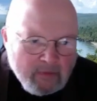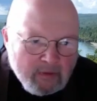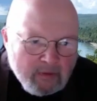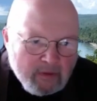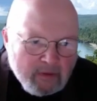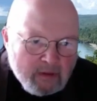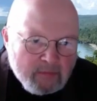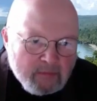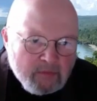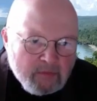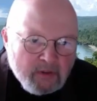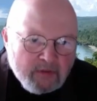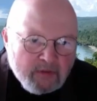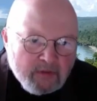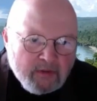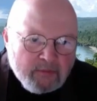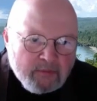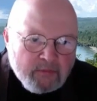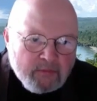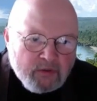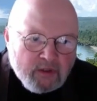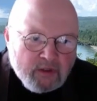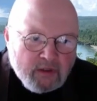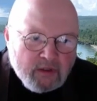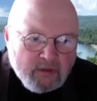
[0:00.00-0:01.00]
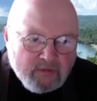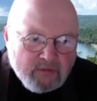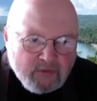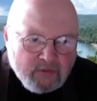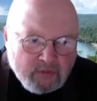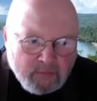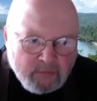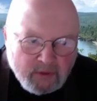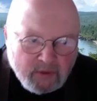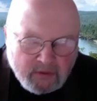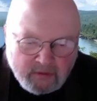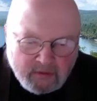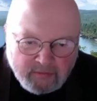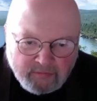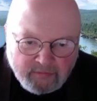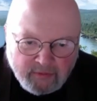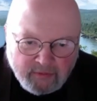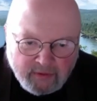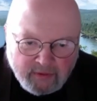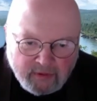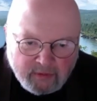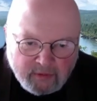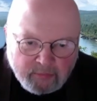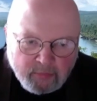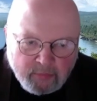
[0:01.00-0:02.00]
among themselves about the
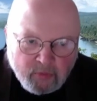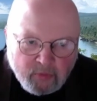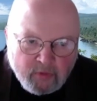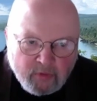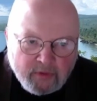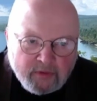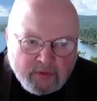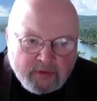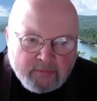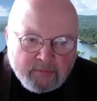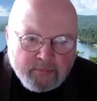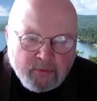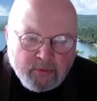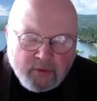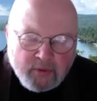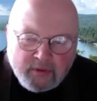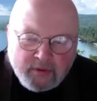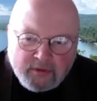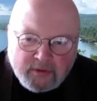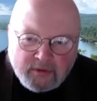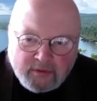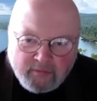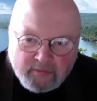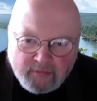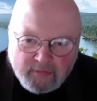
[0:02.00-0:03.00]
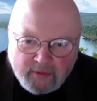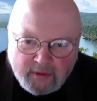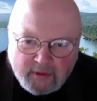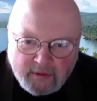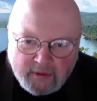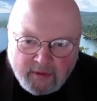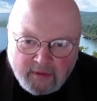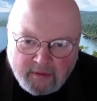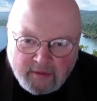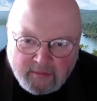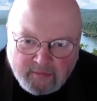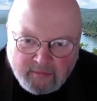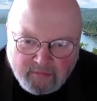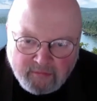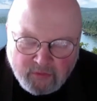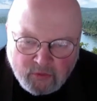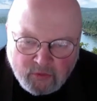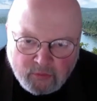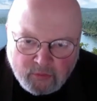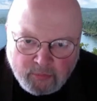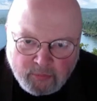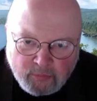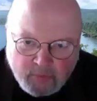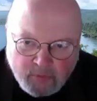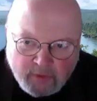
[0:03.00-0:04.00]
finer points of their
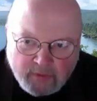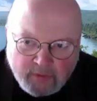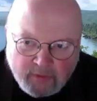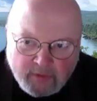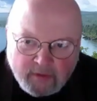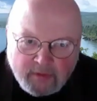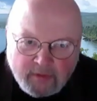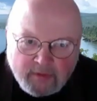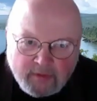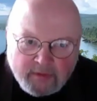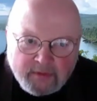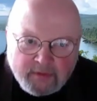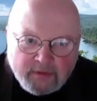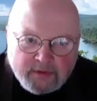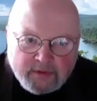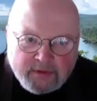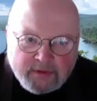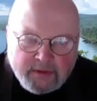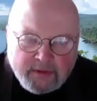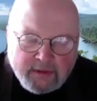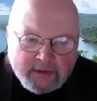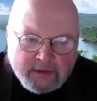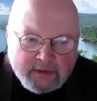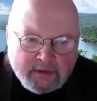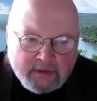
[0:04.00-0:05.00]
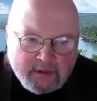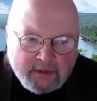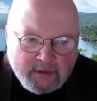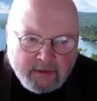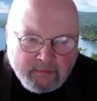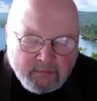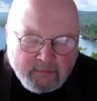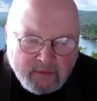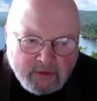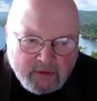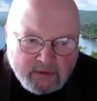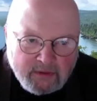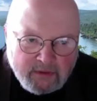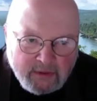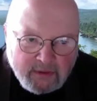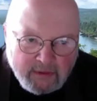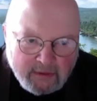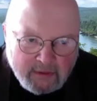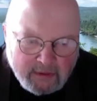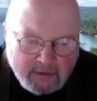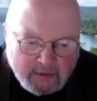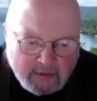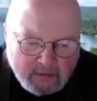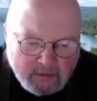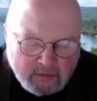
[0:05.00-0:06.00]
viewpoint, their understanding, their
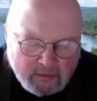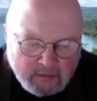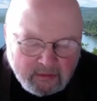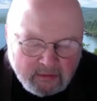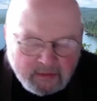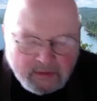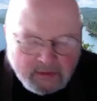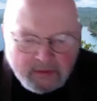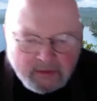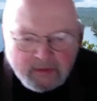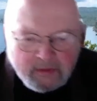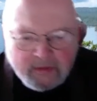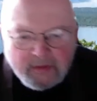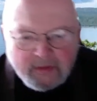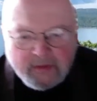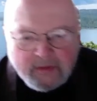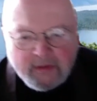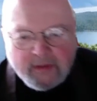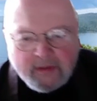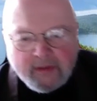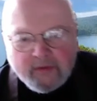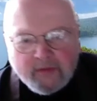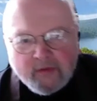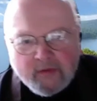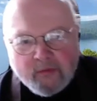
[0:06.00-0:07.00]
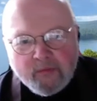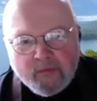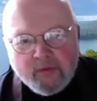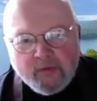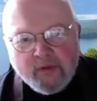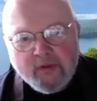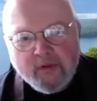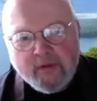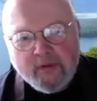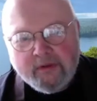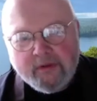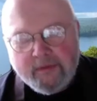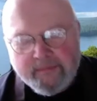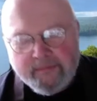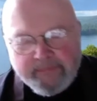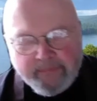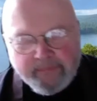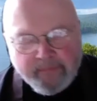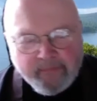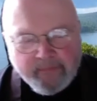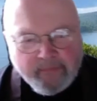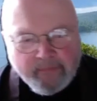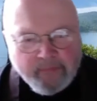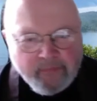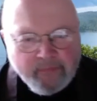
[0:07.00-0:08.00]
take on the world.
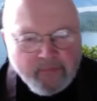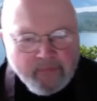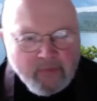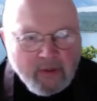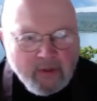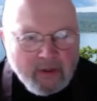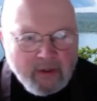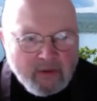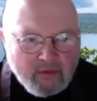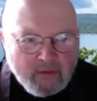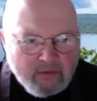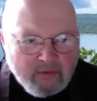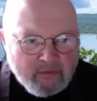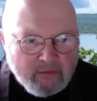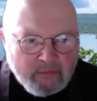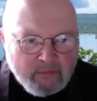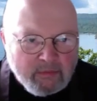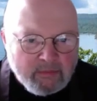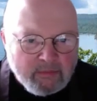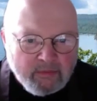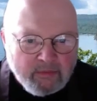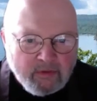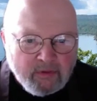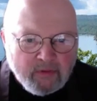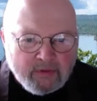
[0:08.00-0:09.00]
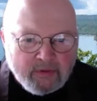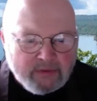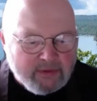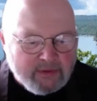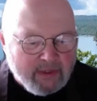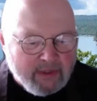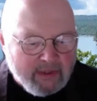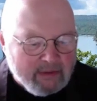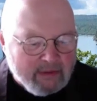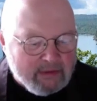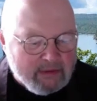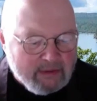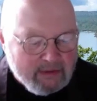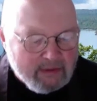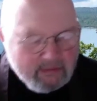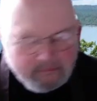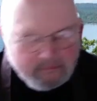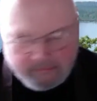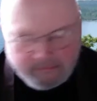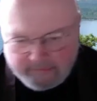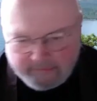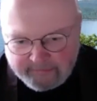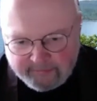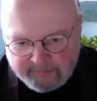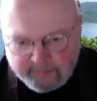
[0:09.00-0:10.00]
I don't even remember now exactly
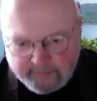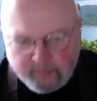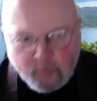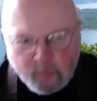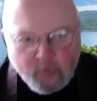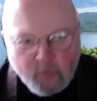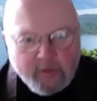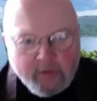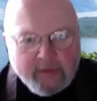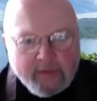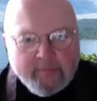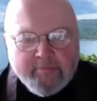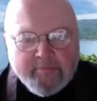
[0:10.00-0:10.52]
what